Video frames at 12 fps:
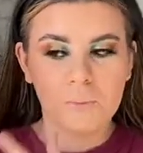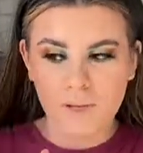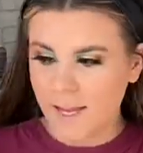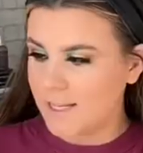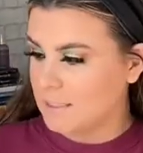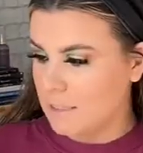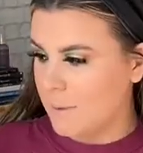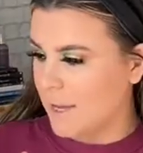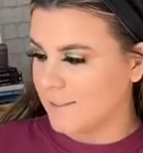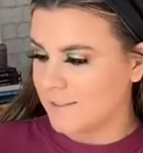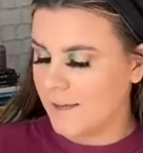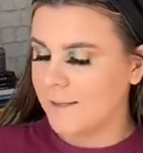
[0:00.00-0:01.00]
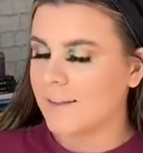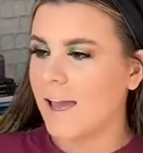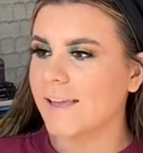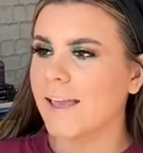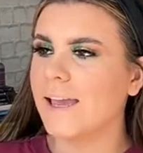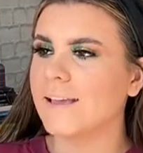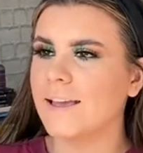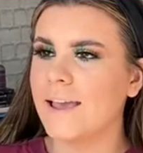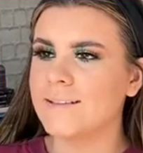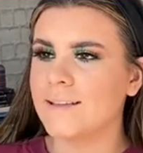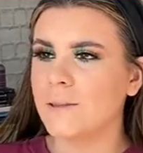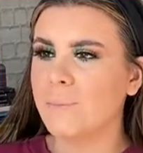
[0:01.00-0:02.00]
it's amazing. Like,
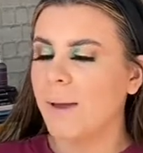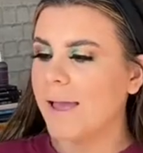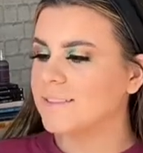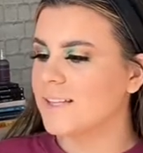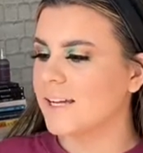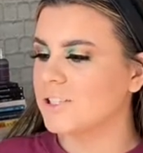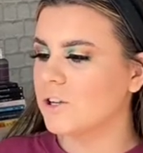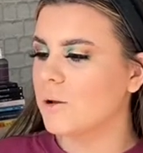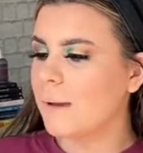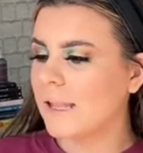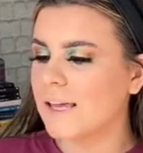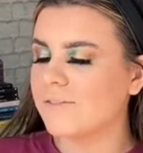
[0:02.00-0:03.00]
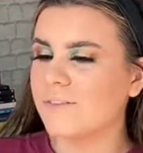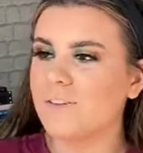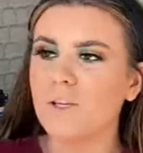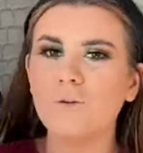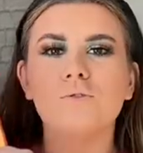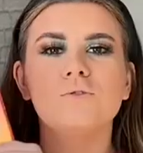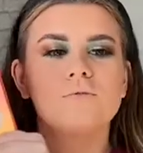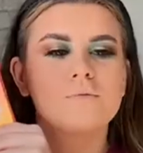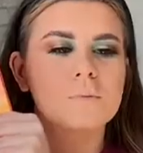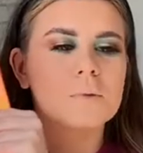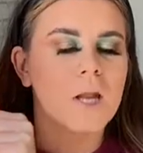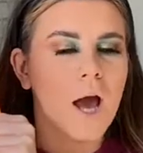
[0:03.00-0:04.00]
is it the best eyeshadow palette I've ever used?
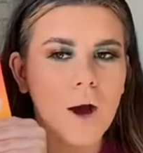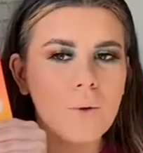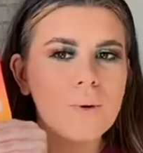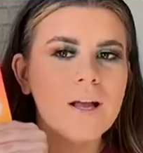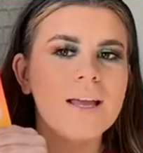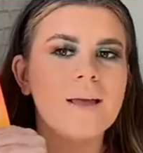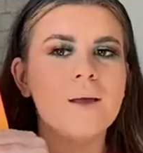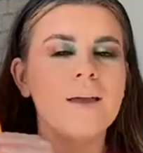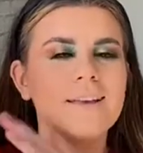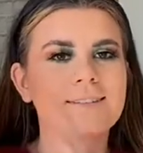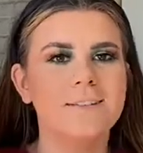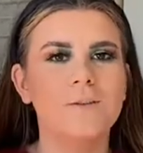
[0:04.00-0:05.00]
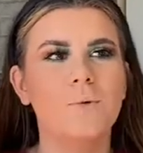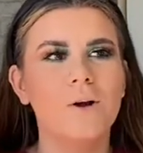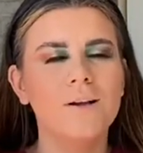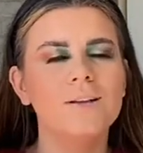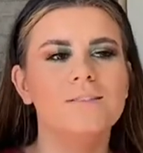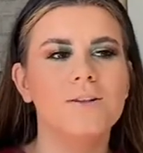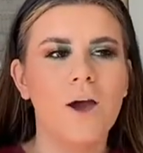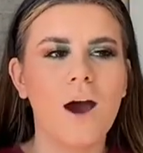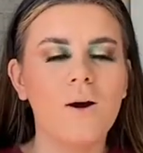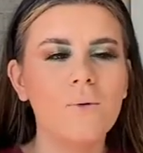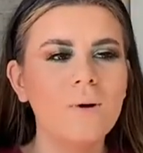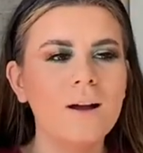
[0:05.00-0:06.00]
No. Is it the worst?
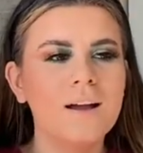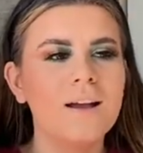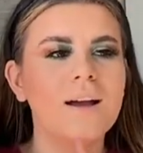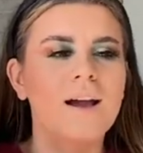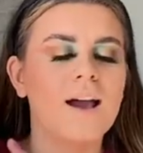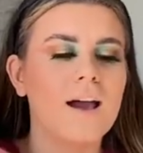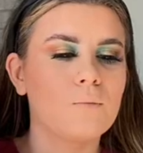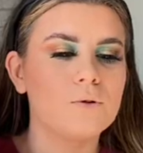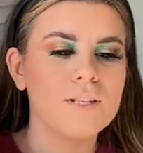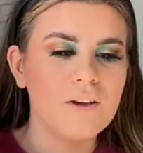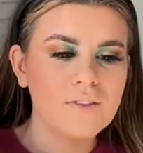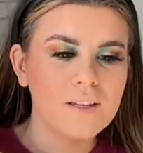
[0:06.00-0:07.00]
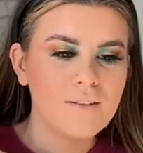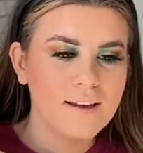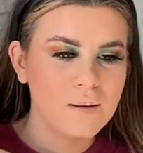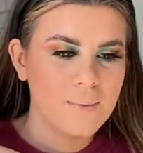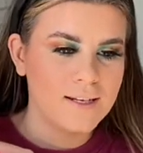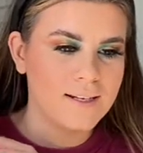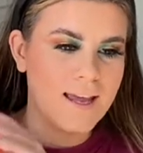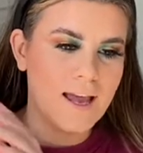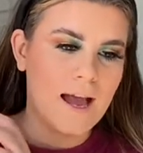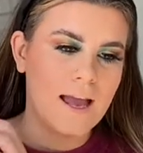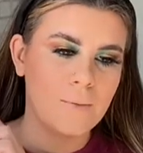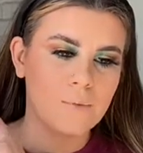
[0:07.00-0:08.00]
No. I would definitely recommend it.
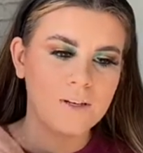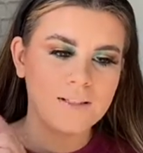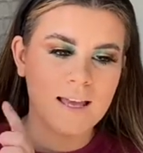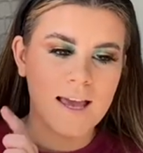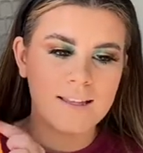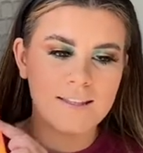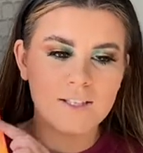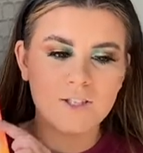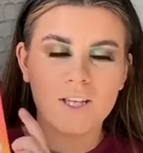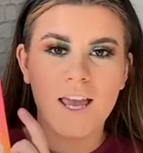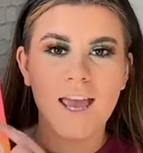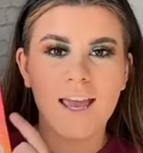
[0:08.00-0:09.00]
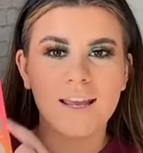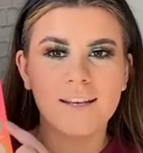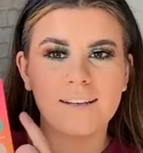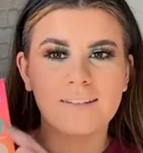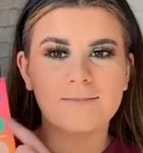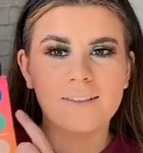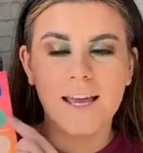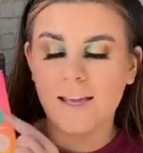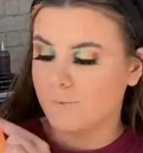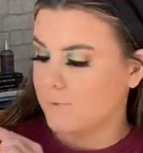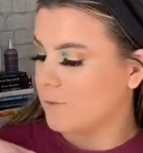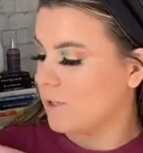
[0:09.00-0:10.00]
I am going to say this shade,
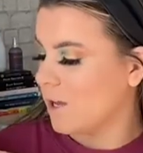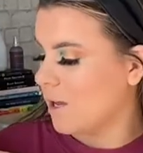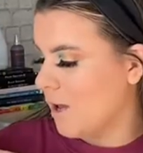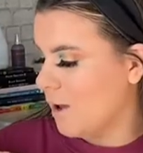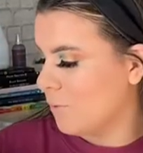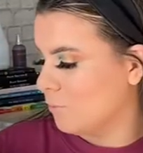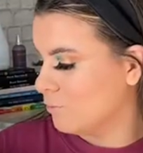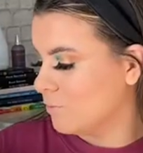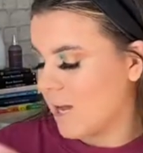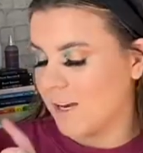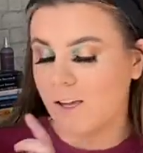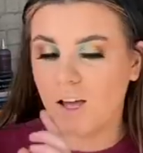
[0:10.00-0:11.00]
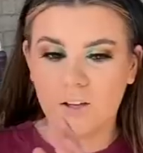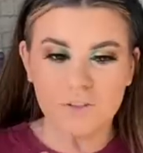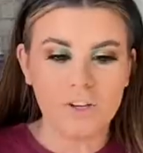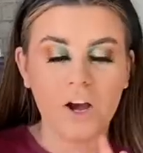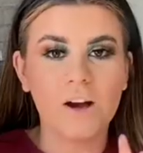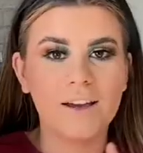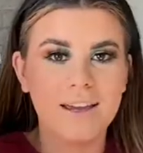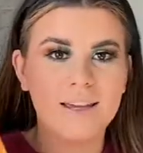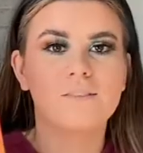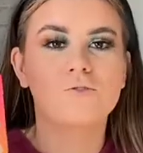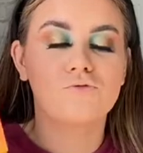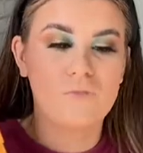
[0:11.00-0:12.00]
Anaconda,
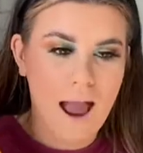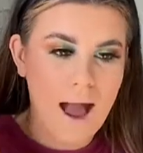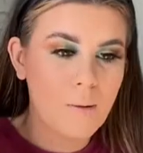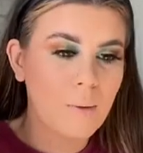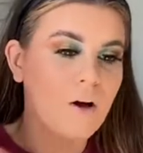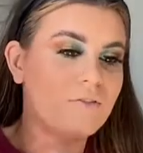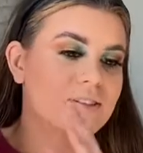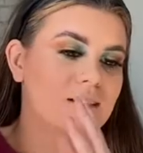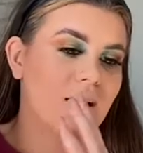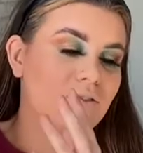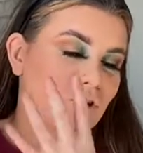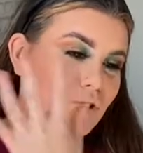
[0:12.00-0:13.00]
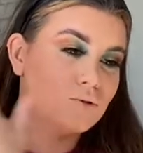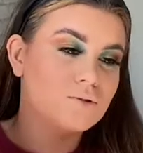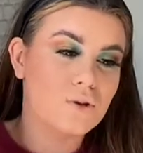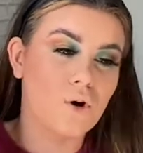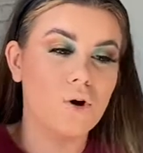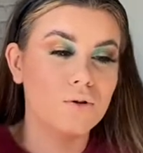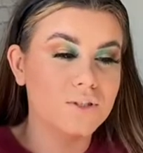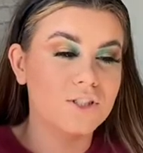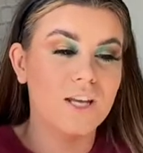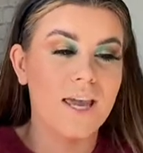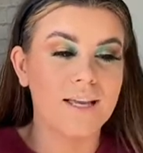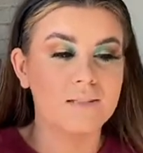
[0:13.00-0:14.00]
is crap. Obviously, I've not used all the
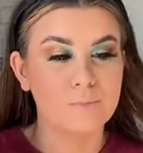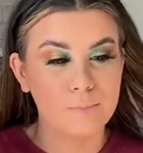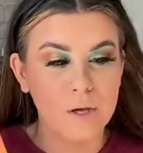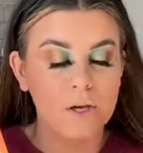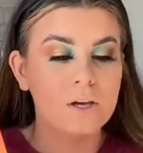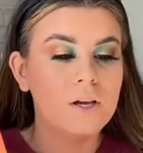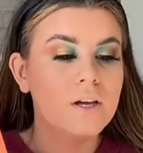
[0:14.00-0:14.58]
shades, but